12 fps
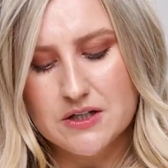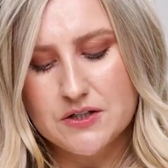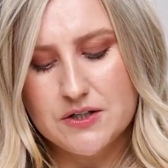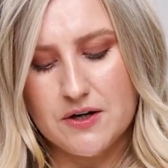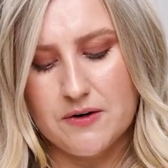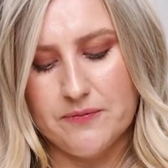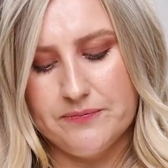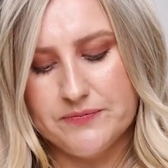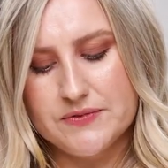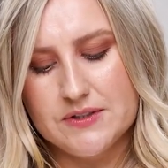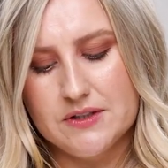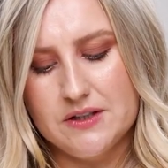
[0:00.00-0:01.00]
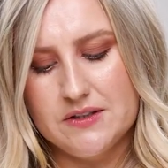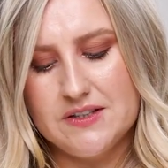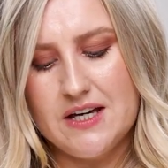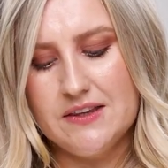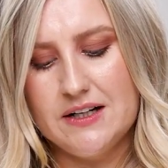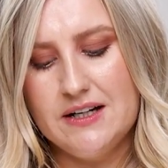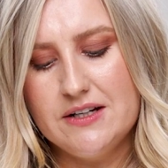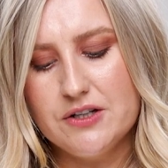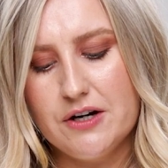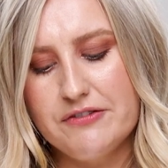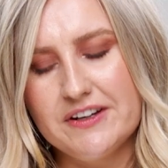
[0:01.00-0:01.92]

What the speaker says: So you take the lid off.